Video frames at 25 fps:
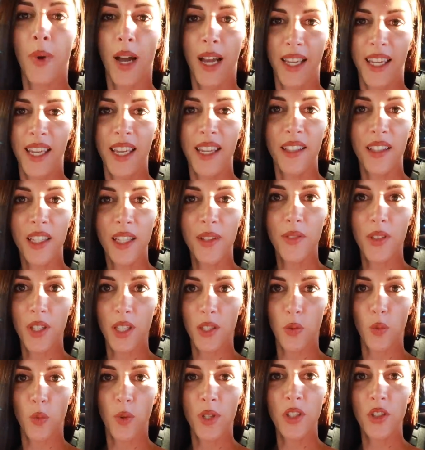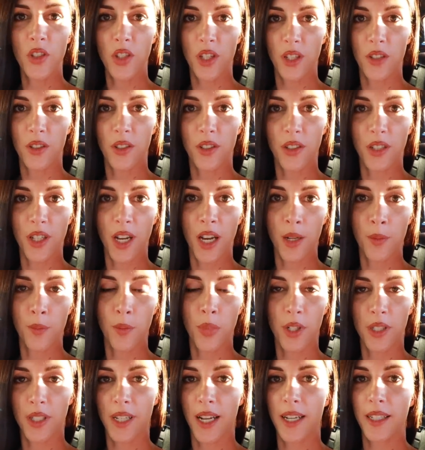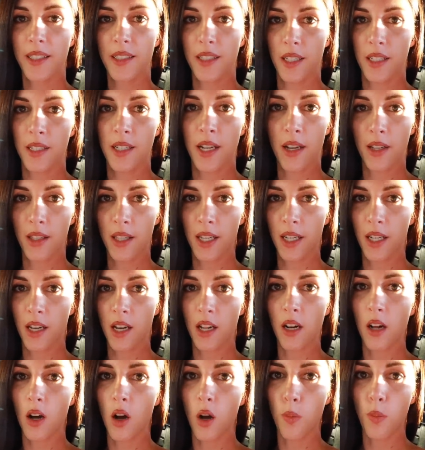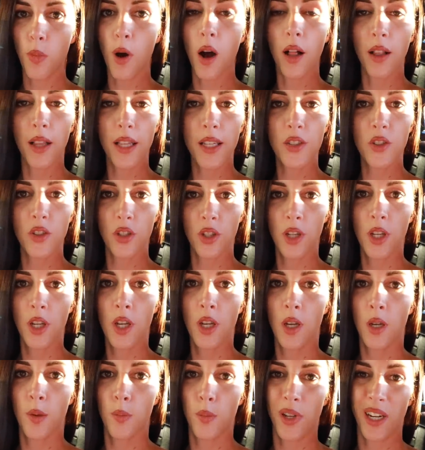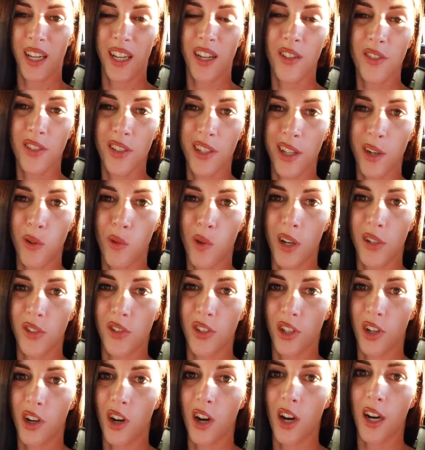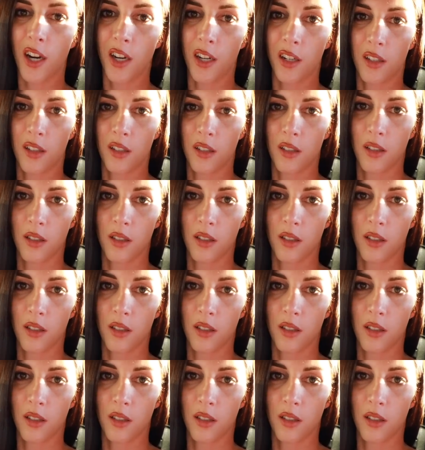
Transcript: I can't leave this windshield unprotected now that I got it all polished, but I also gotta wash the car.